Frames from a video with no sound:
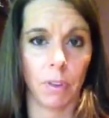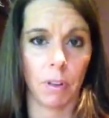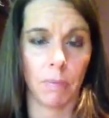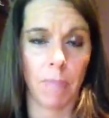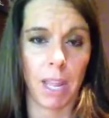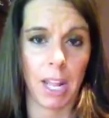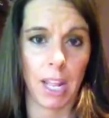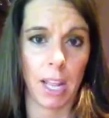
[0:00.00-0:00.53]

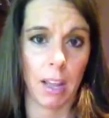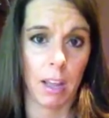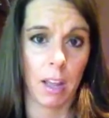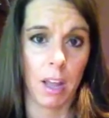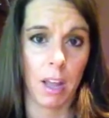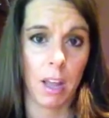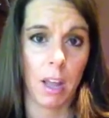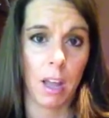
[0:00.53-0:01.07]
meaning
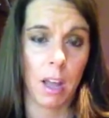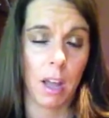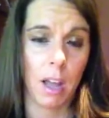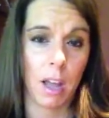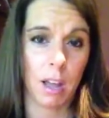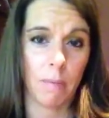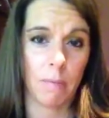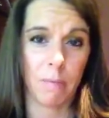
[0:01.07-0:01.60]

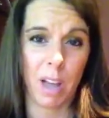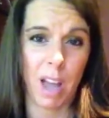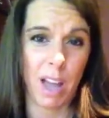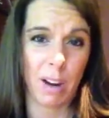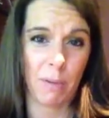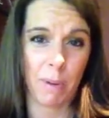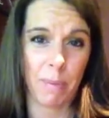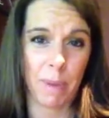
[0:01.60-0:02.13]
I
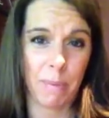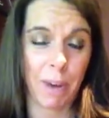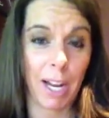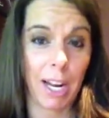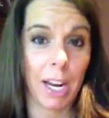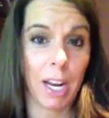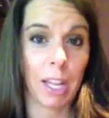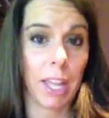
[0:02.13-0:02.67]
don't want my
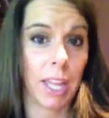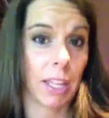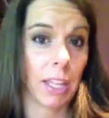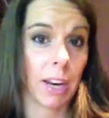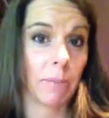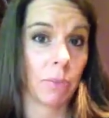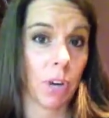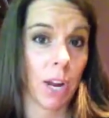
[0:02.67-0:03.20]
body to think that
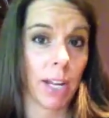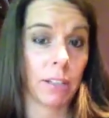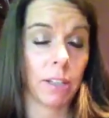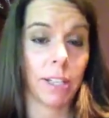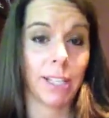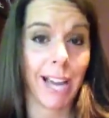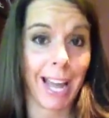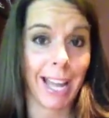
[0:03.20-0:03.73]
I'm trying to
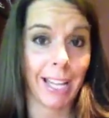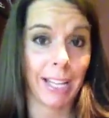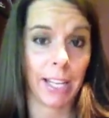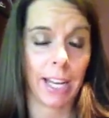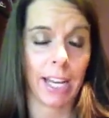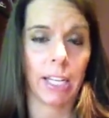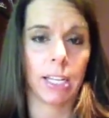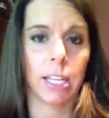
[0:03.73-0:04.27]
diet
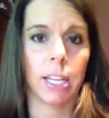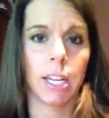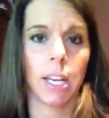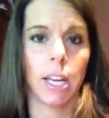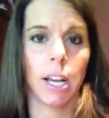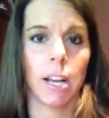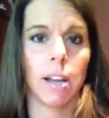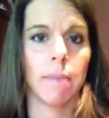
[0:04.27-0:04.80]
it,
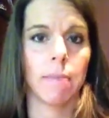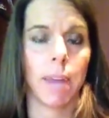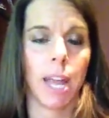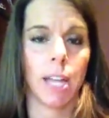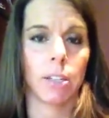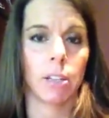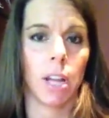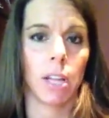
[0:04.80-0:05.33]

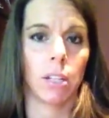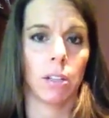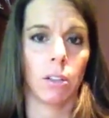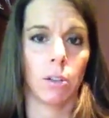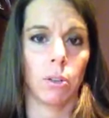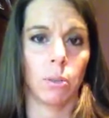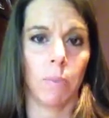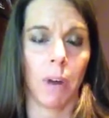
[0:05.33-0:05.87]
and
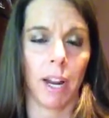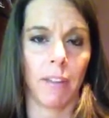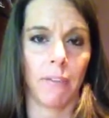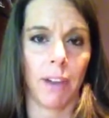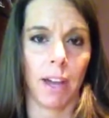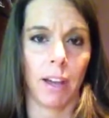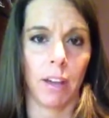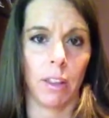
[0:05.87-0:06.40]
lose body
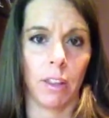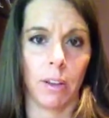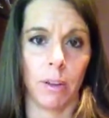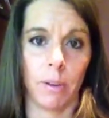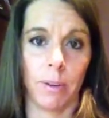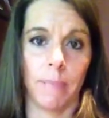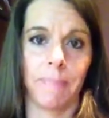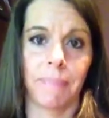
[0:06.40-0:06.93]
fat,
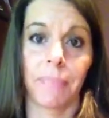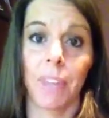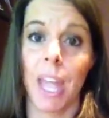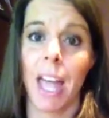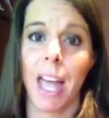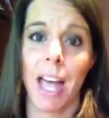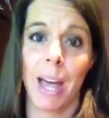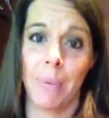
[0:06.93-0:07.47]
although
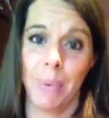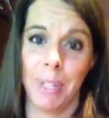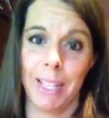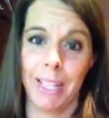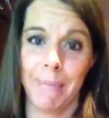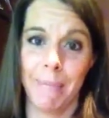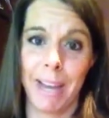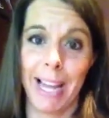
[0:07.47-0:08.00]
I
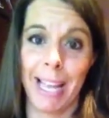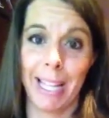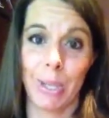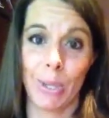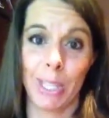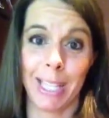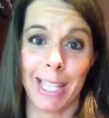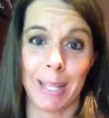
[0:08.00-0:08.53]
wouldn't mind
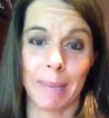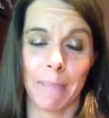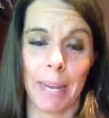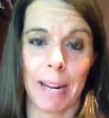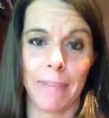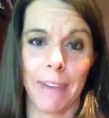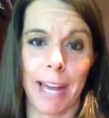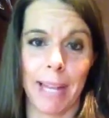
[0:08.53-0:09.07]
losing some
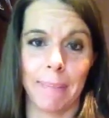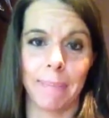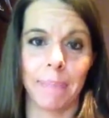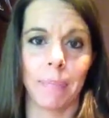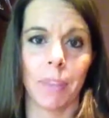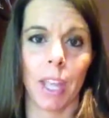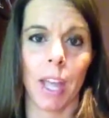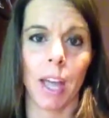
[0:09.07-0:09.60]
body
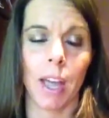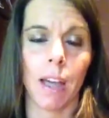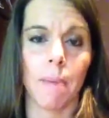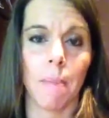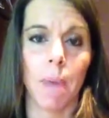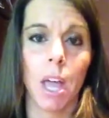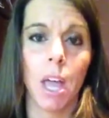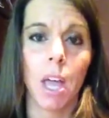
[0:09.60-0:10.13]

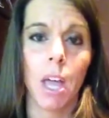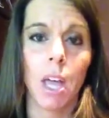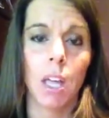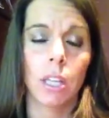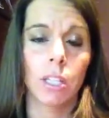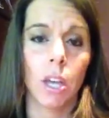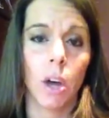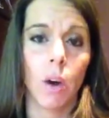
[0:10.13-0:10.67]
fat.
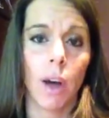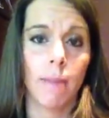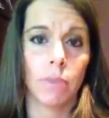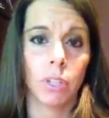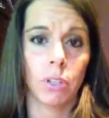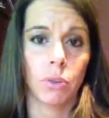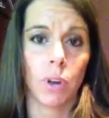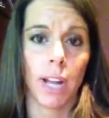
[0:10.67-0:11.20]
So I'm
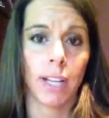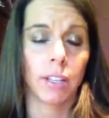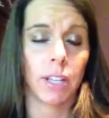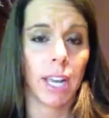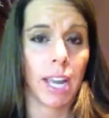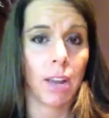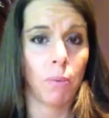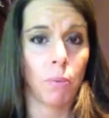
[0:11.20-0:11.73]
just trying to
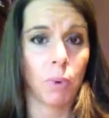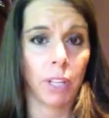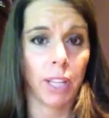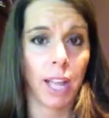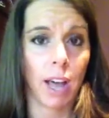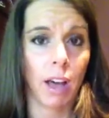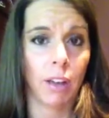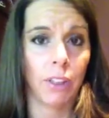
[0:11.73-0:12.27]
eat really
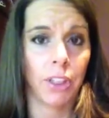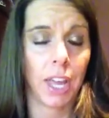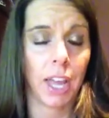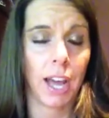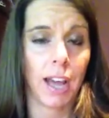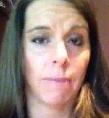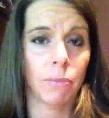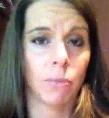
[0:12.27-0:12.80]
healthy.
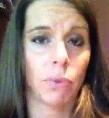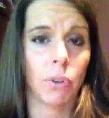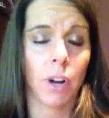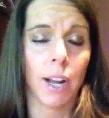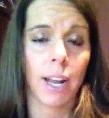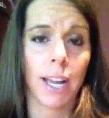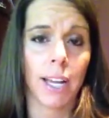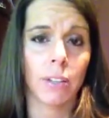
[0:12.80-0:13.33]
I'm
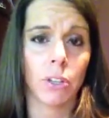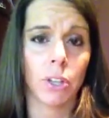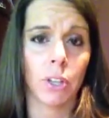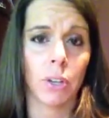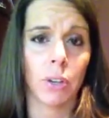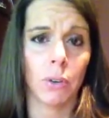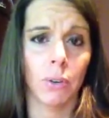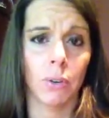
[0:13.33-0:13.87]
trying
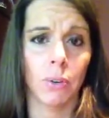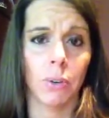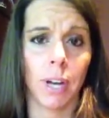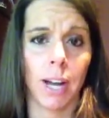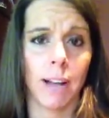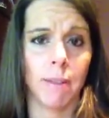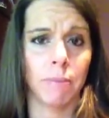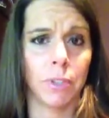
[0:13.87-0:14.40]
to
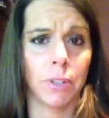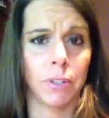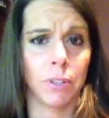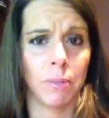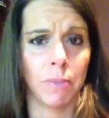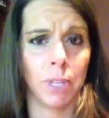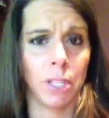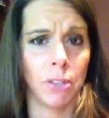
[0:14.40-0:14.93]
do
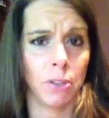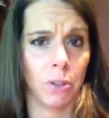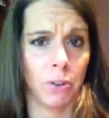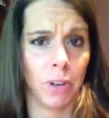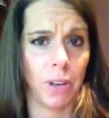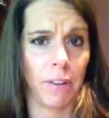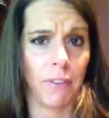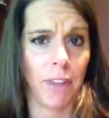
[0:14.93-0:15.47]
some
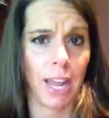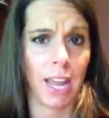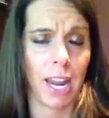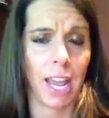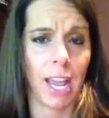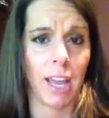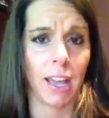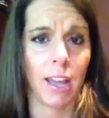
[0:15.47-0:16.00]
intuitive
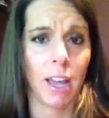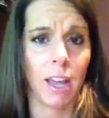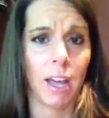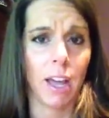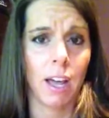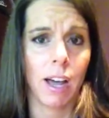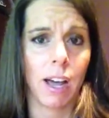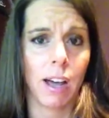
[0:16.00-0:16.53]
eating.
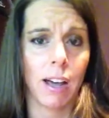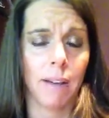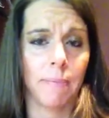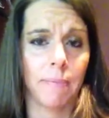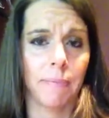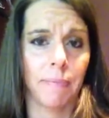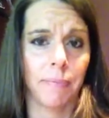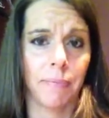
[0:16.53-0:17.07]

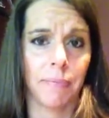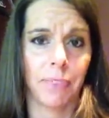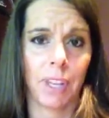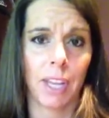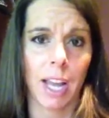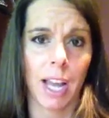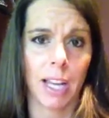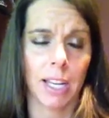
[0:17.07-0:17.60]
Kind
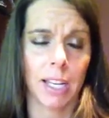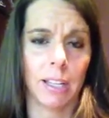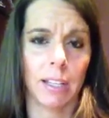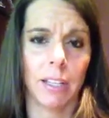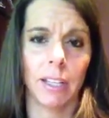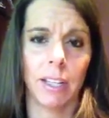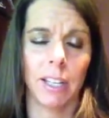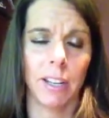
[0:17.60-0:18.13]
of,
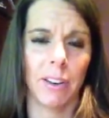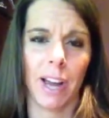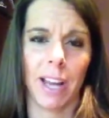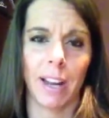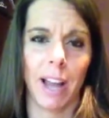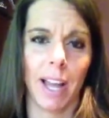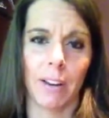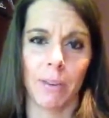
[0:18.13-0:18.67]

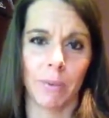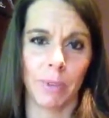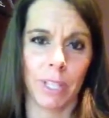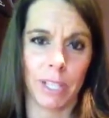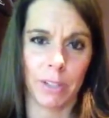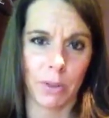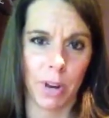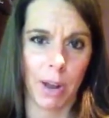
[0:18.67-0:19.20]
I don't really
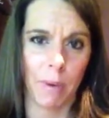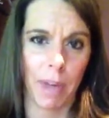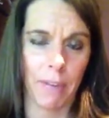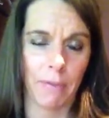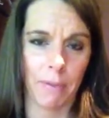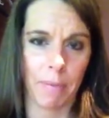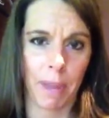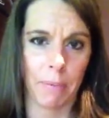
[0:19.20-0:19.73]
stray away
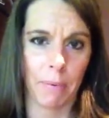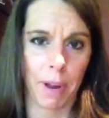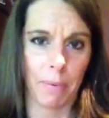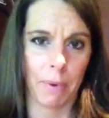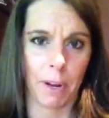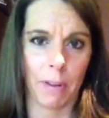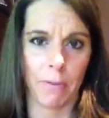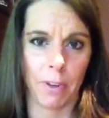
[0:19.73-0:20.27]
from my
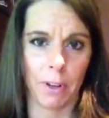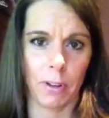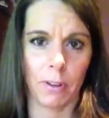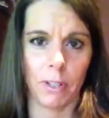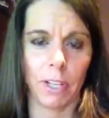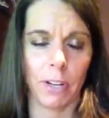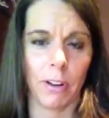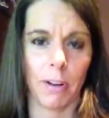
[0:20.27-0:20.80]
primary
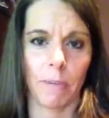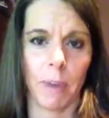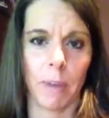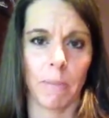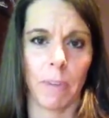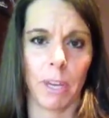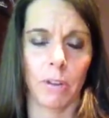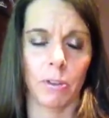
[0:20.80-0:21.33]
foods.
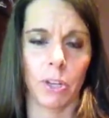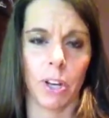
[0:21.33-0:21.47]
I'm huge